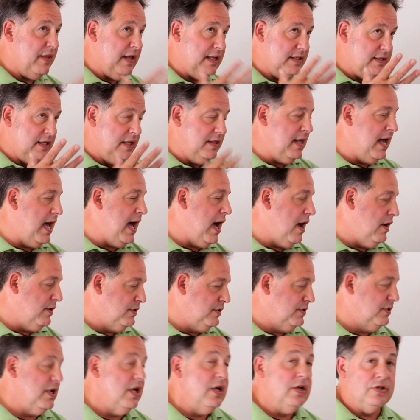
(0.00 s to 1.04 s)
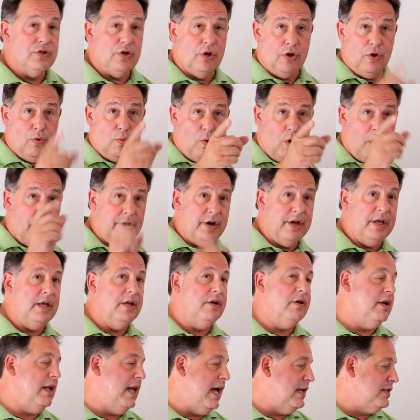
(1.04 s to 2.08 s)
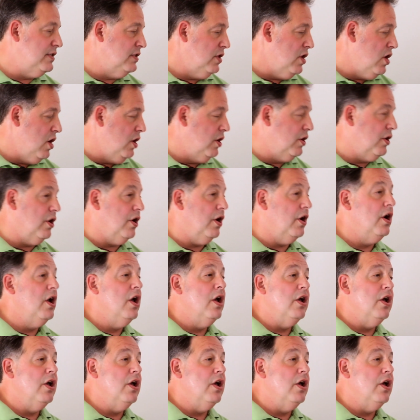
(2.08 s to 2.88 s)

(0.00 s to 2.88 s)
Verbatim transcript: that's in the house. So your water heater lasts longer,